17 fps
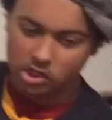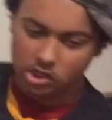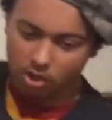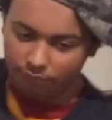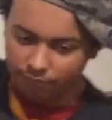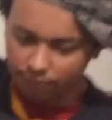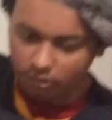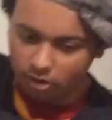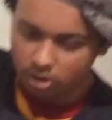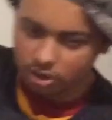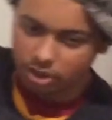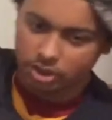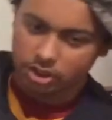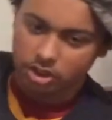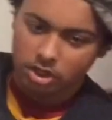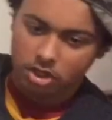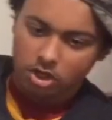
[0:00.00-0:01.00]
so
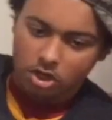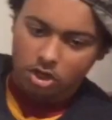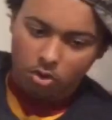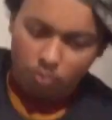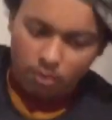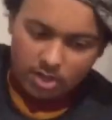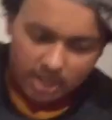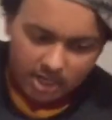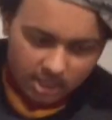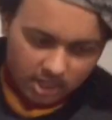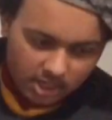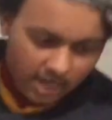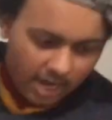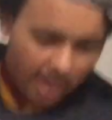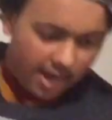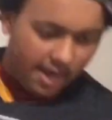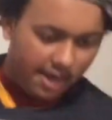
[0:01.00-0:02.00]
first we need
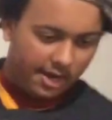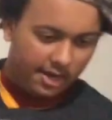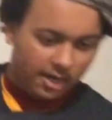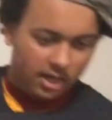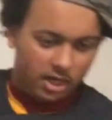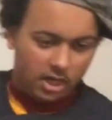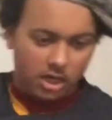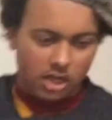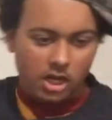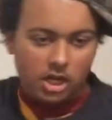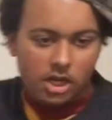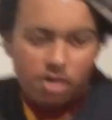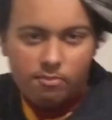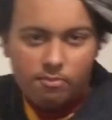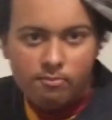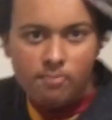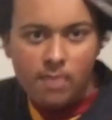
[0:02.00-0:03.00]
to get this
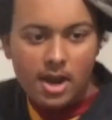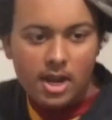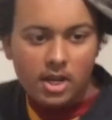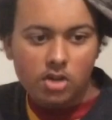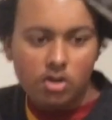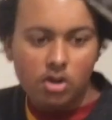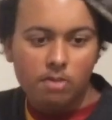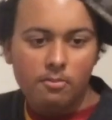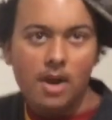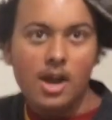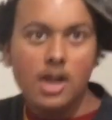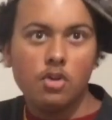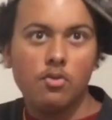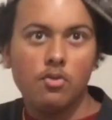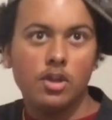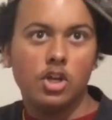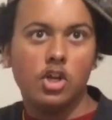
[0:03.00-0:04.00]
me a
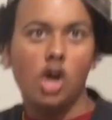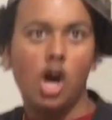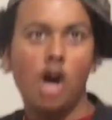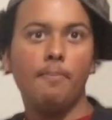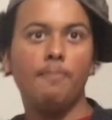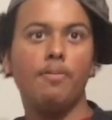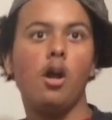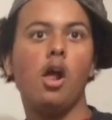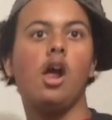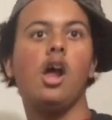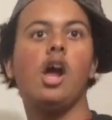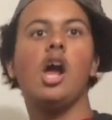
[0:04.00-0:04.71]
measuring cup,